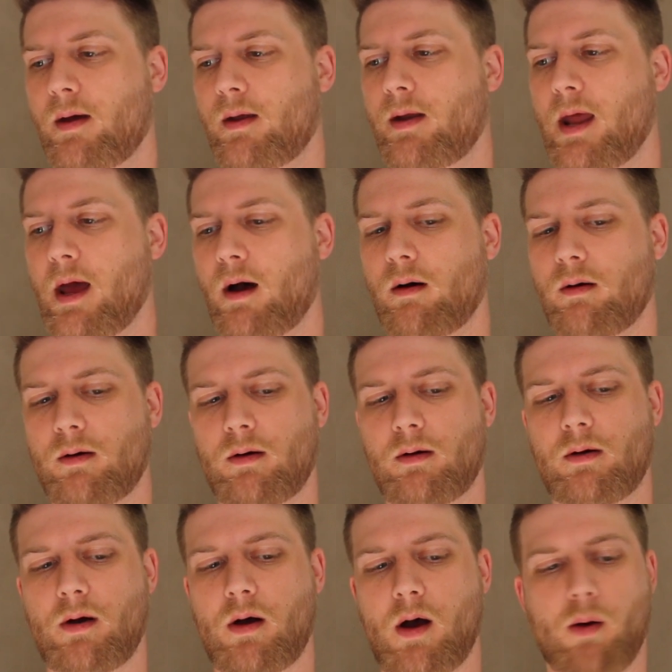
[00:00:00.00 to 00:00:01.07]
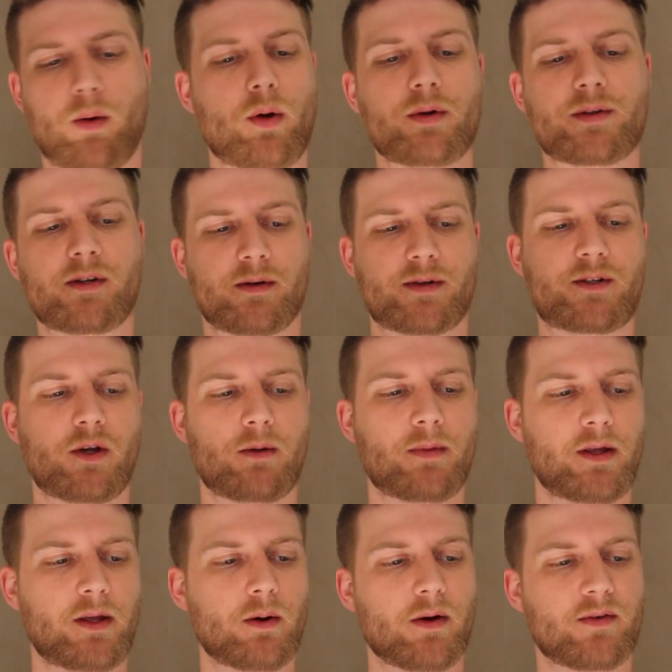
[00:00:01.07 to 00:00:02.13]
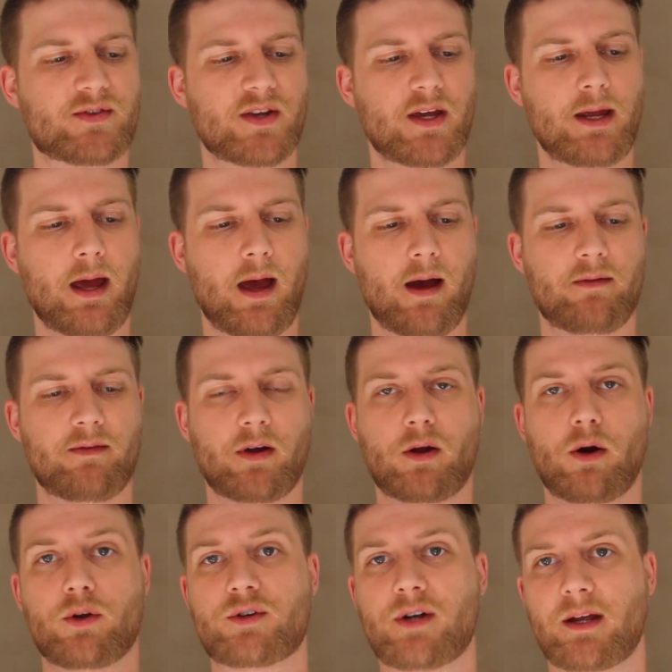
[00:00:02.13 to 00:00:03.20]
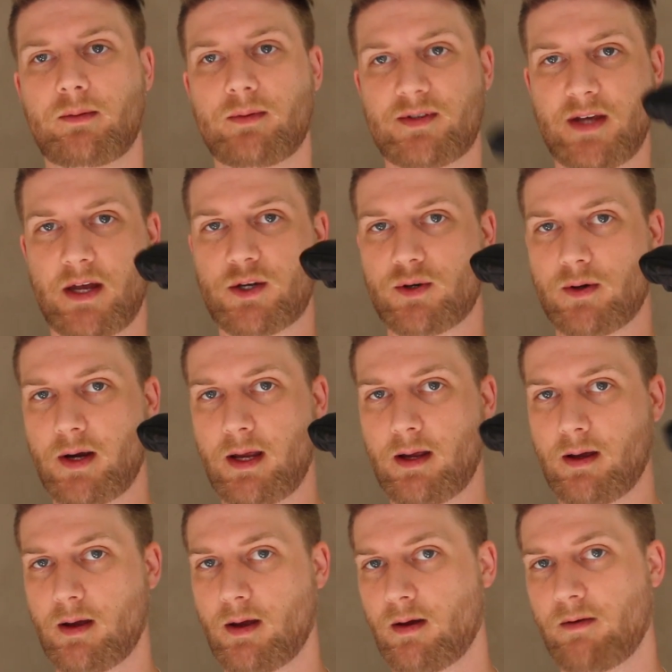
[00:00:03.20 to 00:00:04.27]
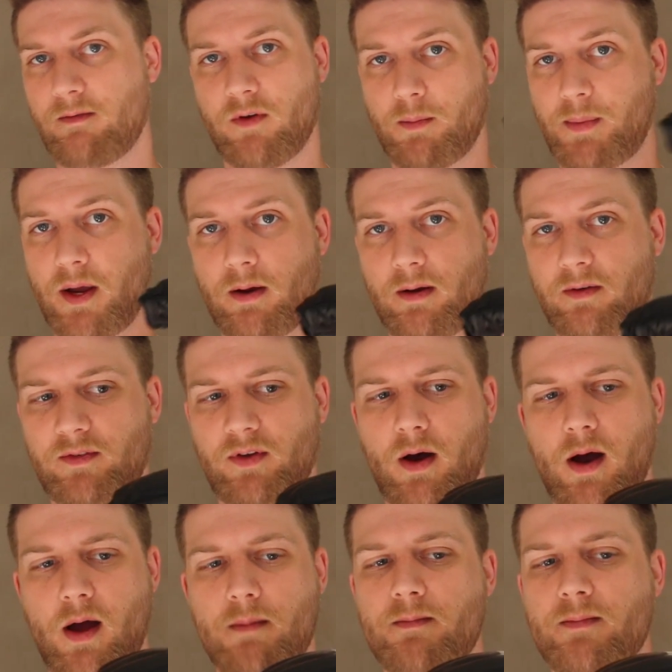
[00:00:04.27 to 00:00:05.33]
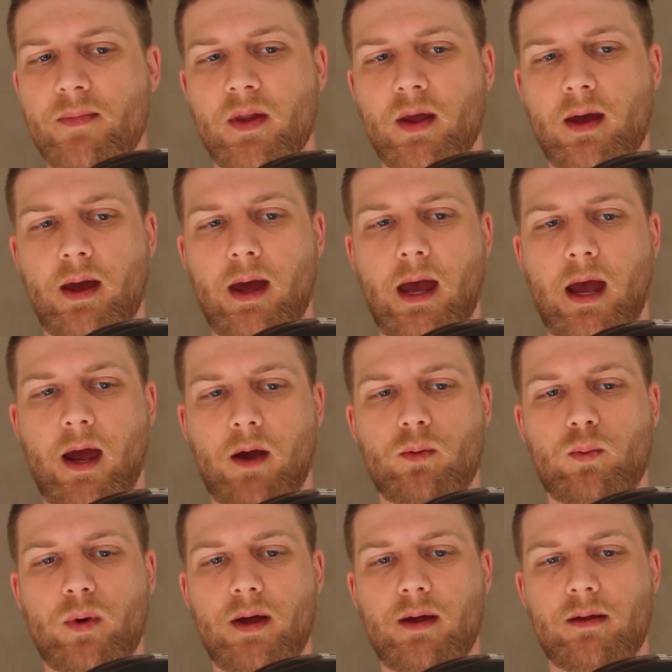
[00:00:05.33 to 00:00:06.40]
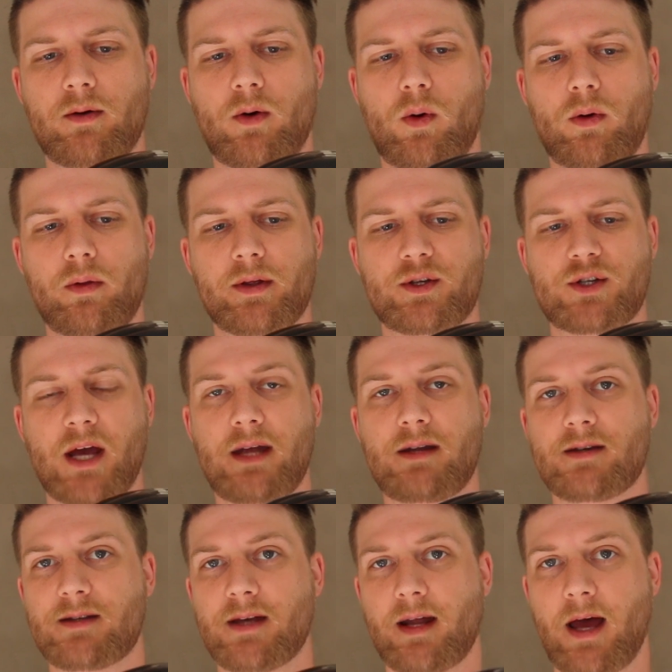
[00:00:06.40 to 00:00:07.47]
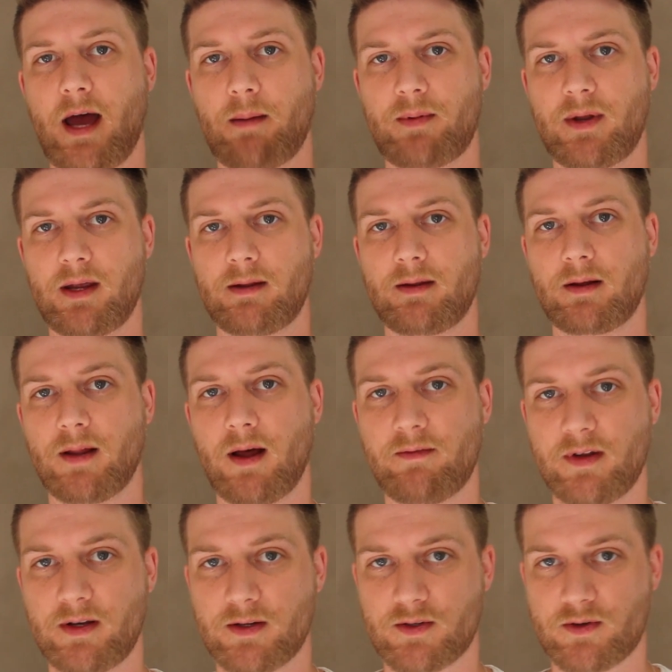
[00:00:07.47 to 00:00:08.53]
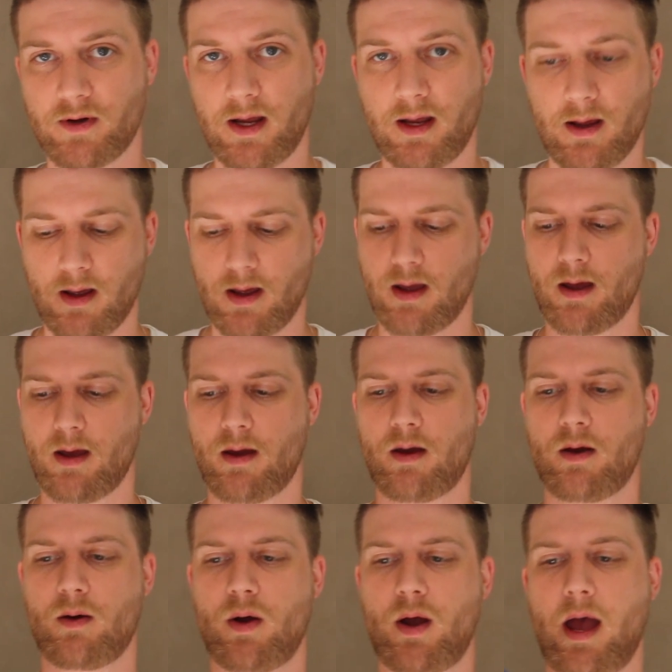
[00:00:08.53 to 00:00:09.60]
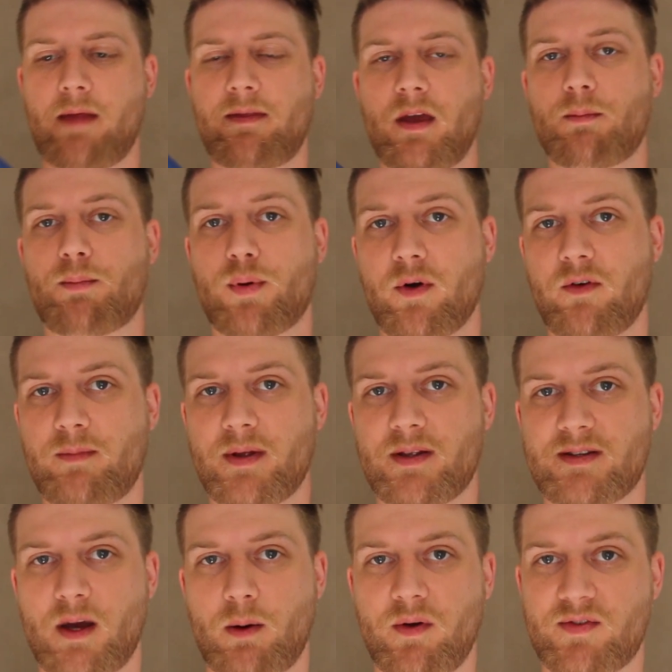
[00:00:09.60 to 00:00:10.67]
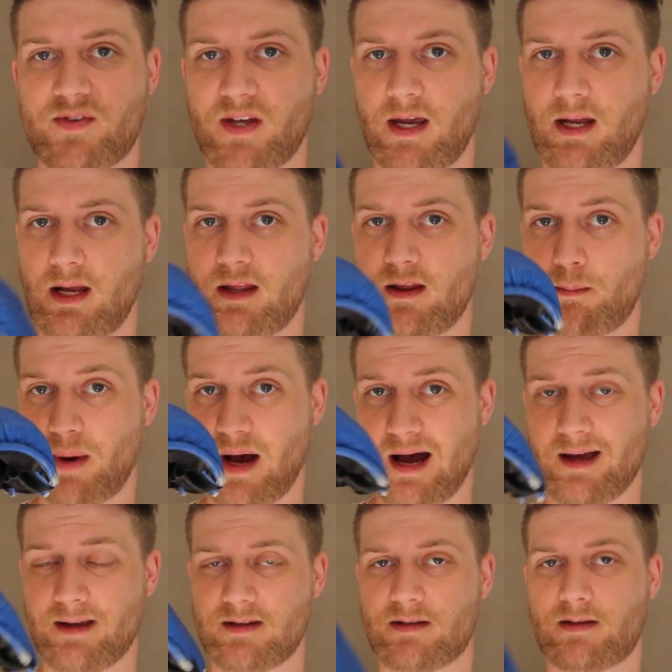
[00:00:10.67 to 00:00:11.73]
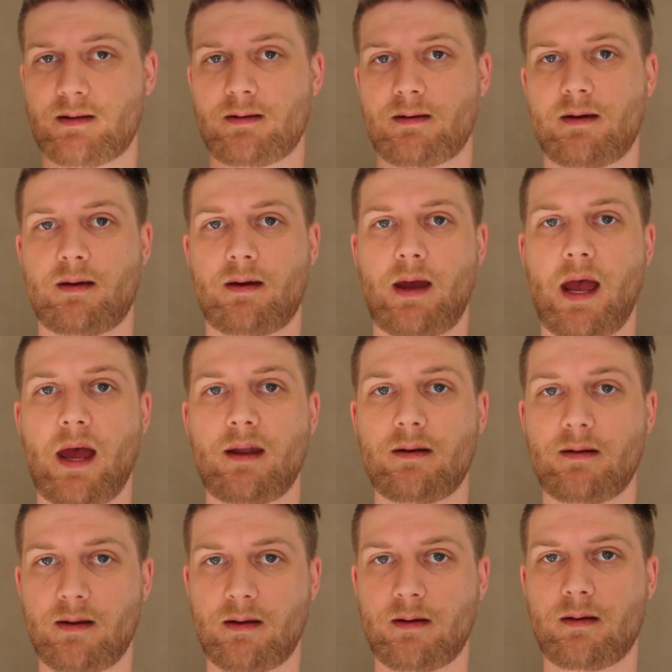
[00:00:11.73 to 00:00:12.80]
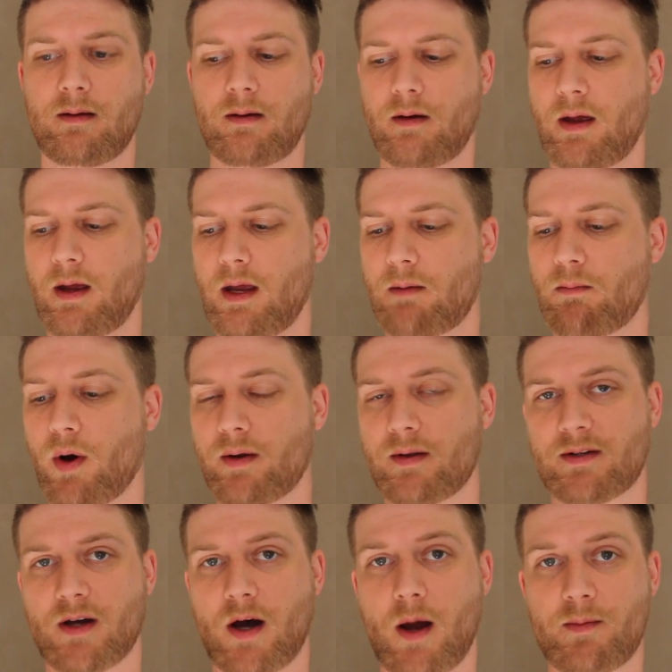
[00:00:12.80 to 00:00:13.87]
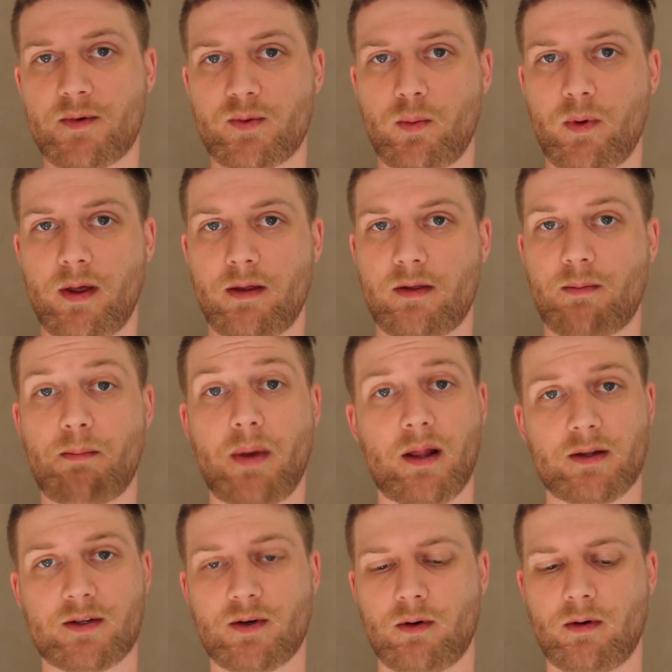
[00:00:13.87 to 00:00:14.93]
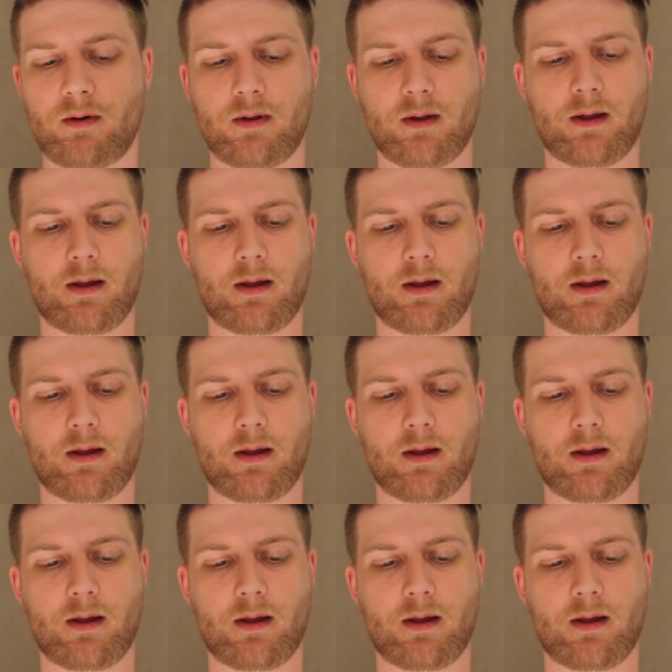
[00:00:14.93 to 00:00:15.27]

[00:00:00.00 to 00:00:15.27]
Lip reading: Now, I would also assume that UFC have a contract with Century for a period of time, and with all the changes that are happening in the glove industry and the improvements that we've seen in the past and in modern times with Bellator.